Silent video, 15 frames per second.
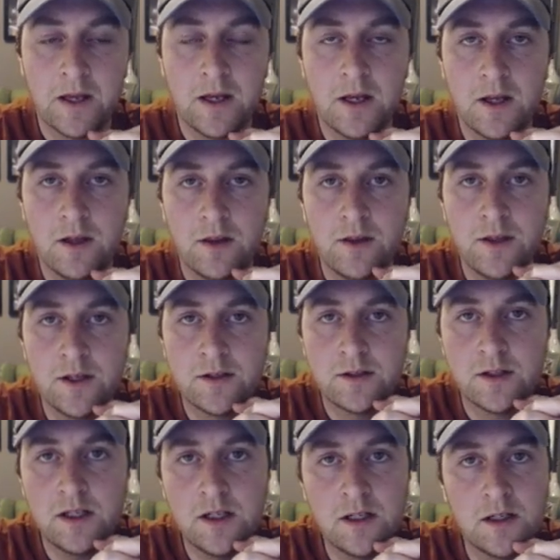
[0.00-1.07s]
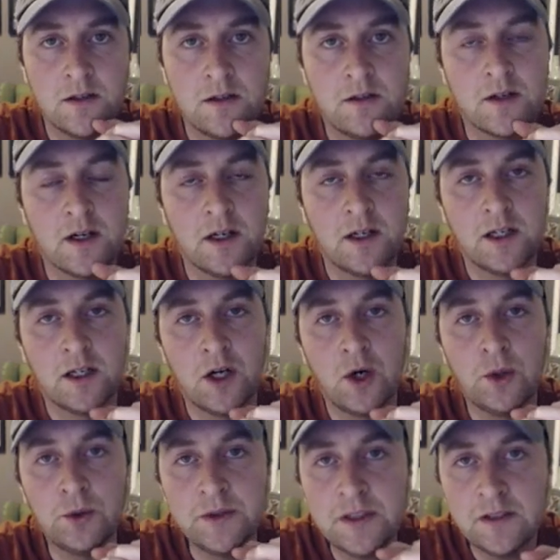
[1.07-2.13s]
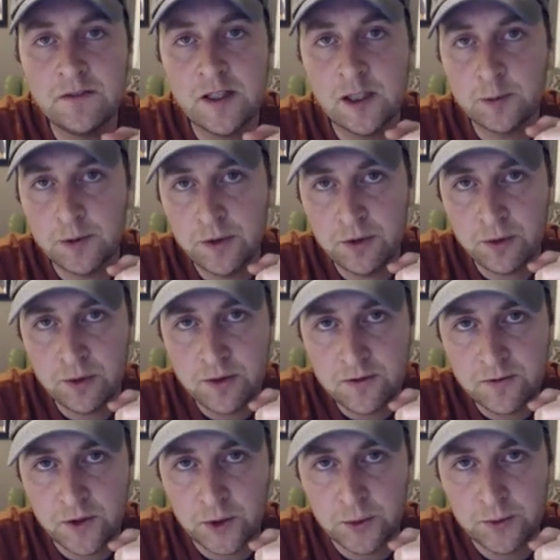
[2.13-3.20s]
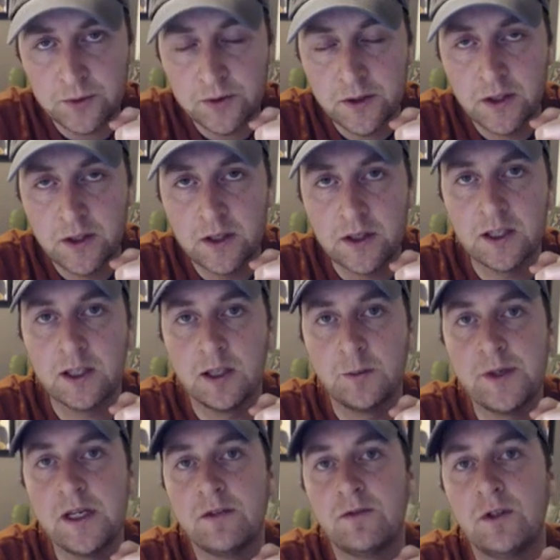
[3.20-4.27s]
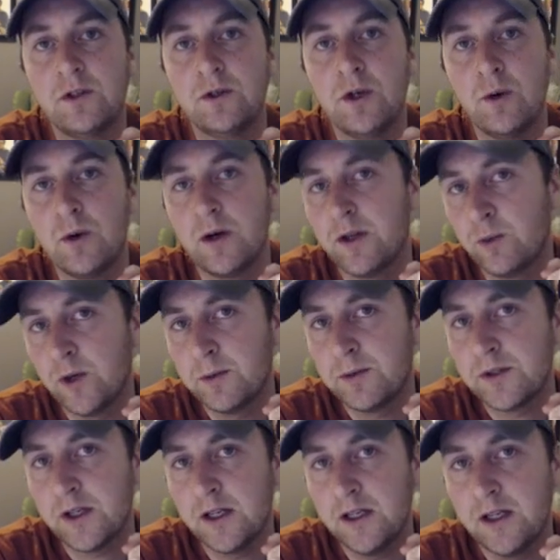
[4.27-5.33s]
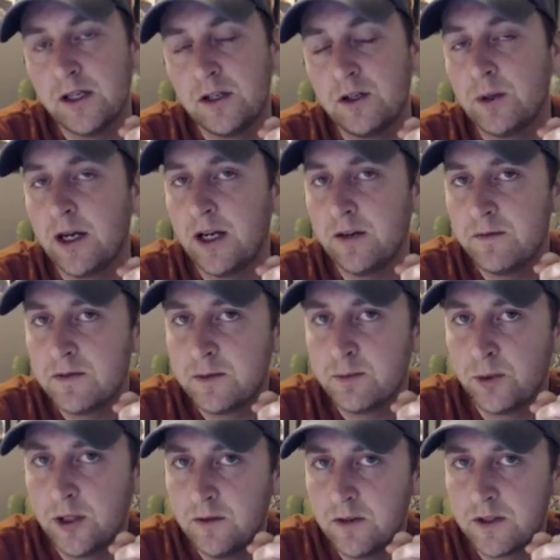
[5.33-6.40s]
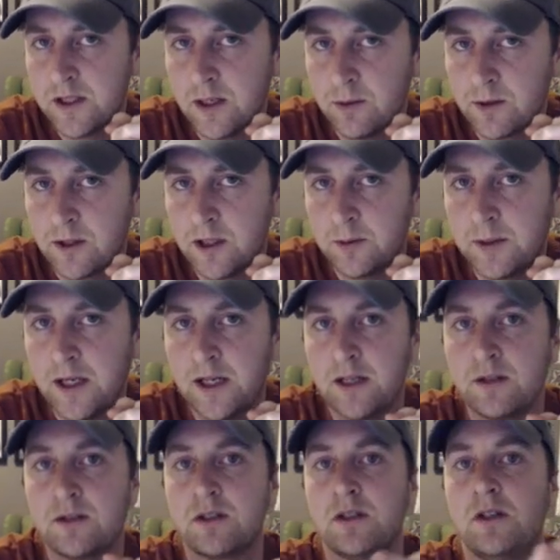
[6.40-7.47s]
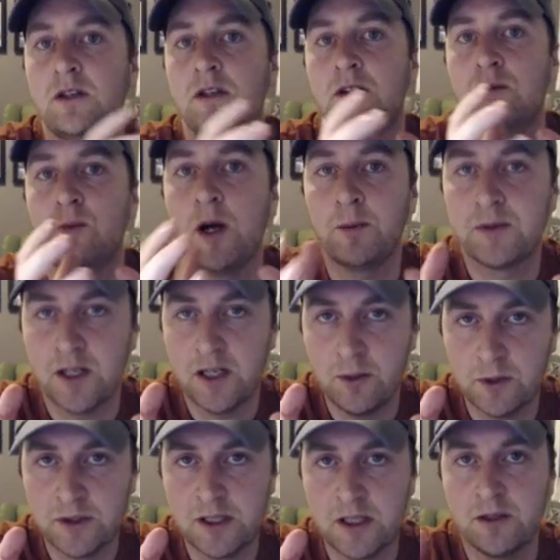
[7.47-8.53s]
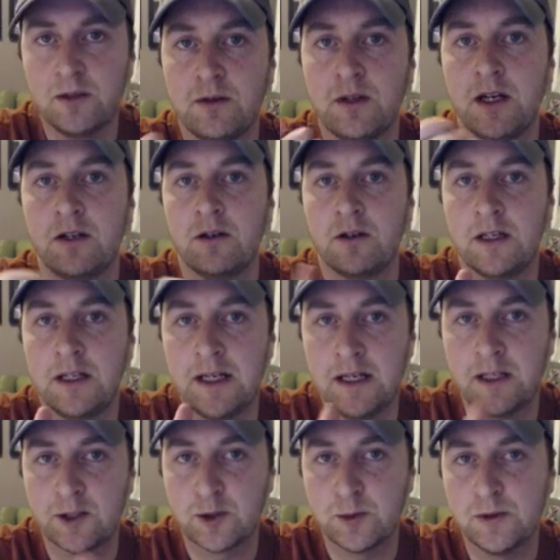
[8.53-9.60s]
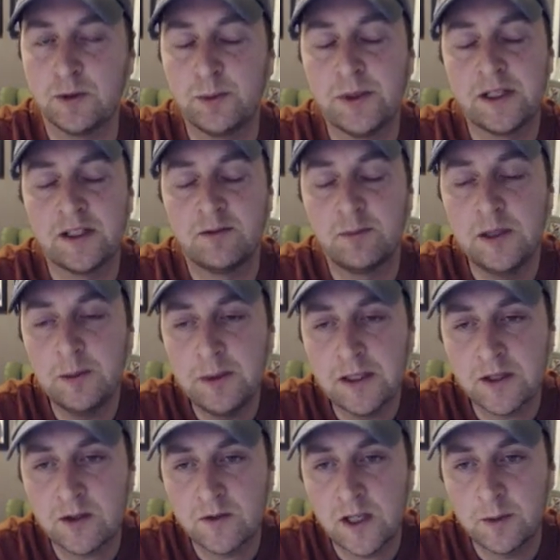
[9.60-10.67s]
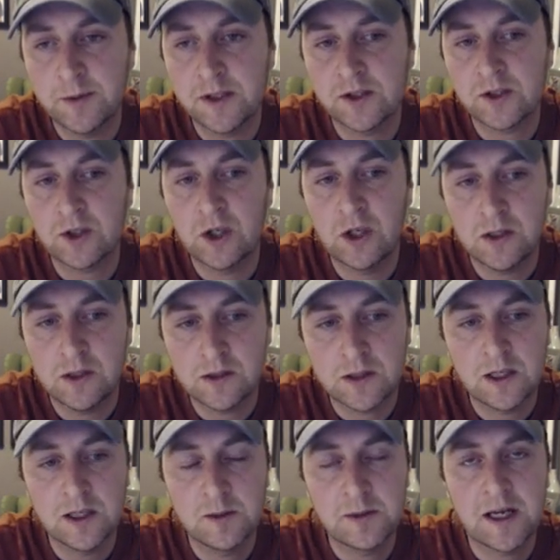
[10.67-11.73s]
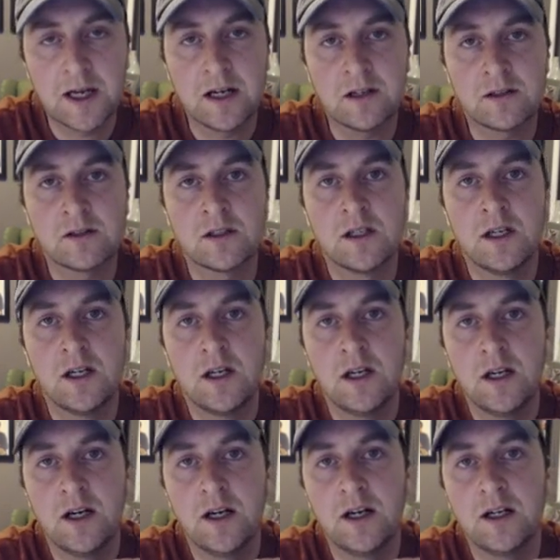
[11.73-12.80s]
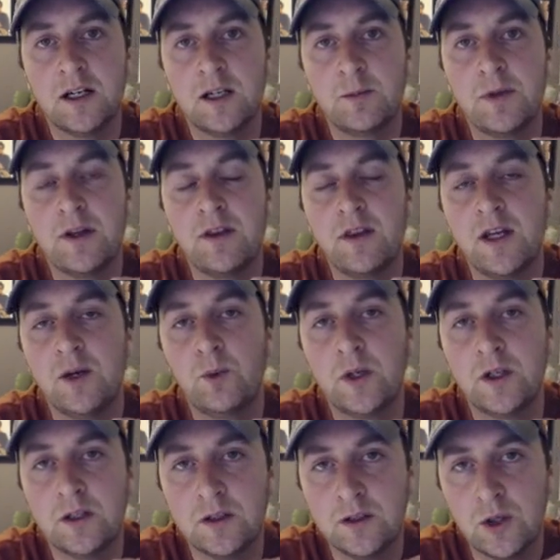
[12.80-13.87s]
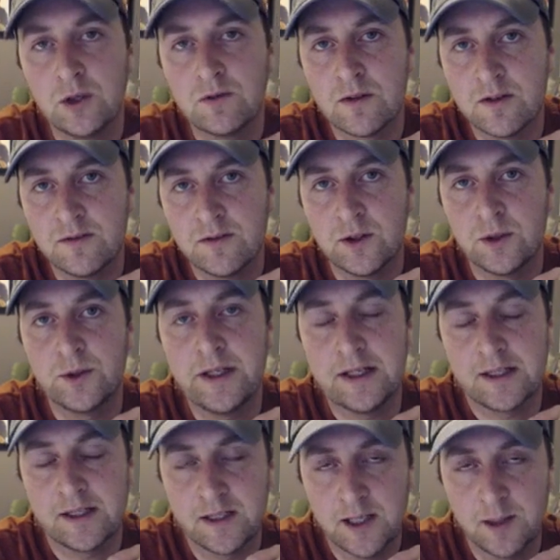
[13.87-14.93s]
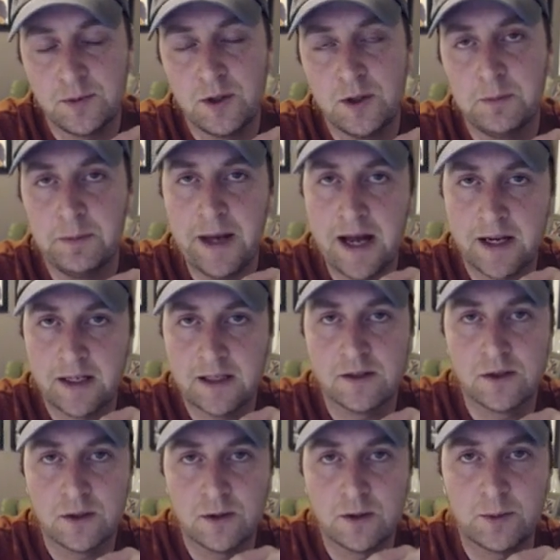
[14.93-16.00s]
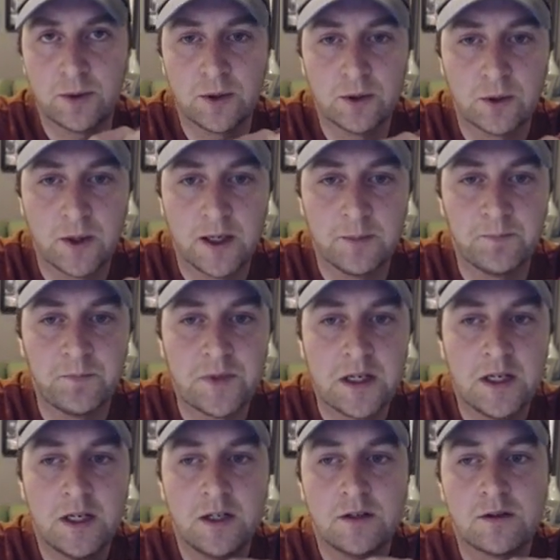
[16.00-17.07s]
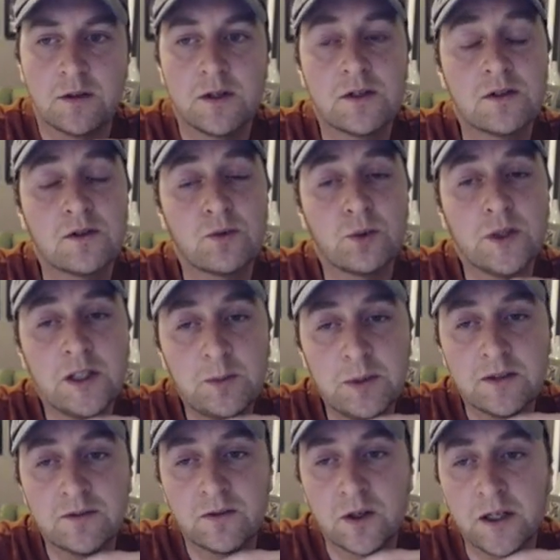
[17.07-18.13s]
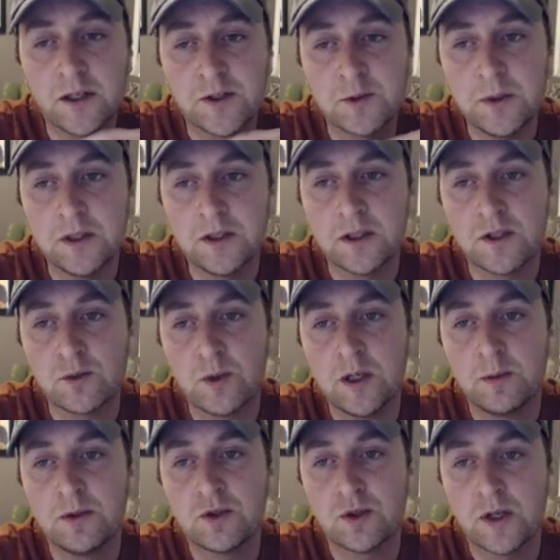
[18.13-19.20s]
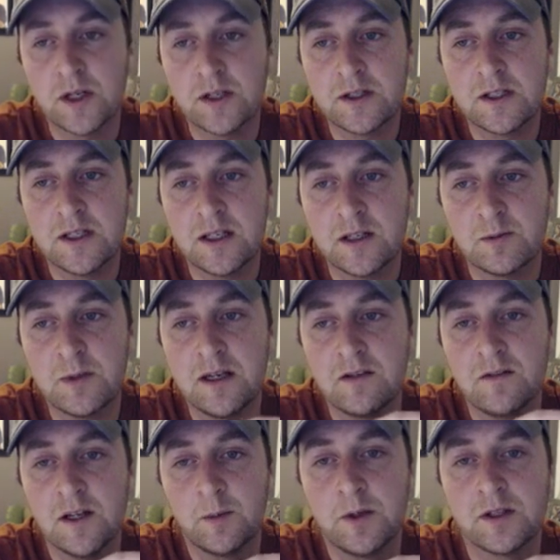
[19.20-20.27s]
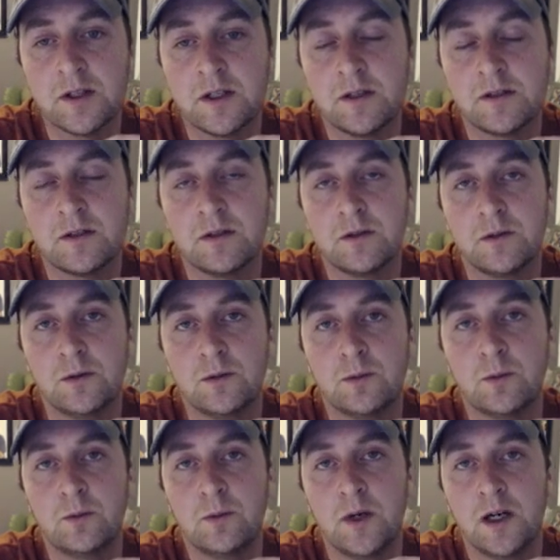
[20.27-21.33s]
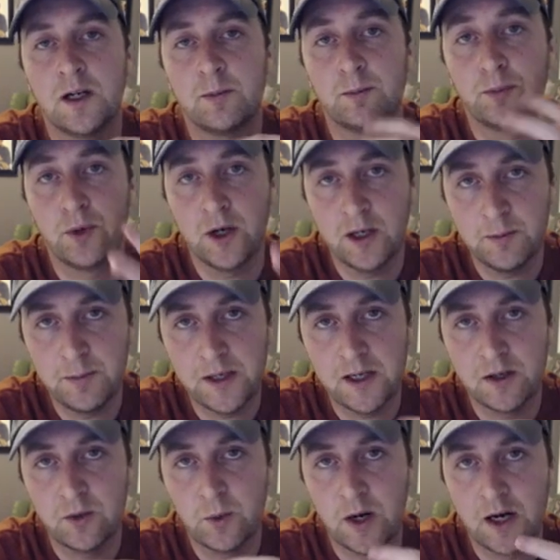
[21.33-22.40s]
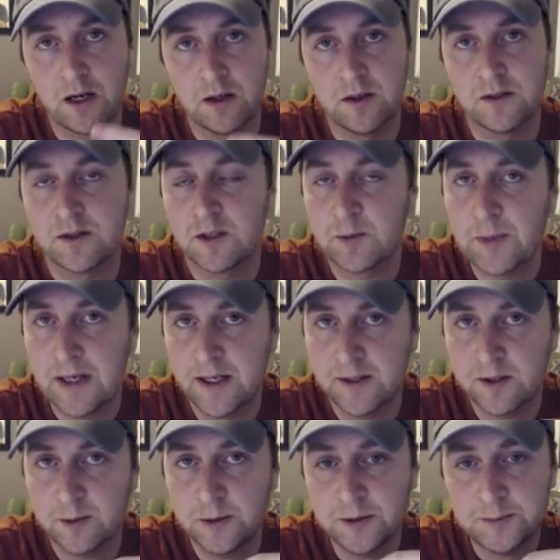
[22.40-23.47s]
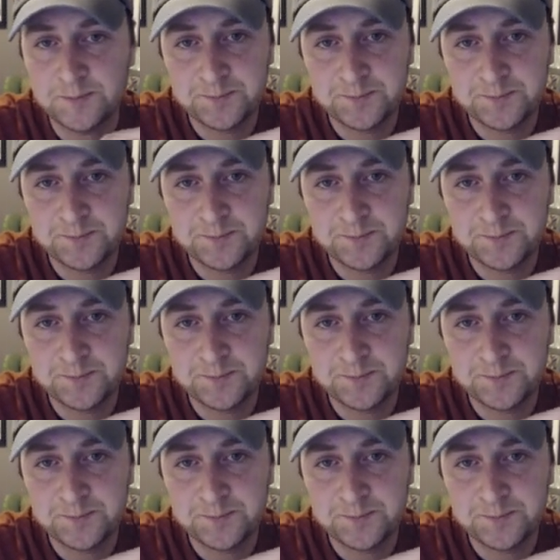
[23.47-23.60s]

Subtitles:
This is only available through the phone. If you go on the website and you have previous debt with Comcast, the website will tell you you're ineligible, but if BPS families call Comcast, they will, over the phone, accept you back into the program. So this is really big for us because we've been trying to get as many families onto broadband wireless as possible,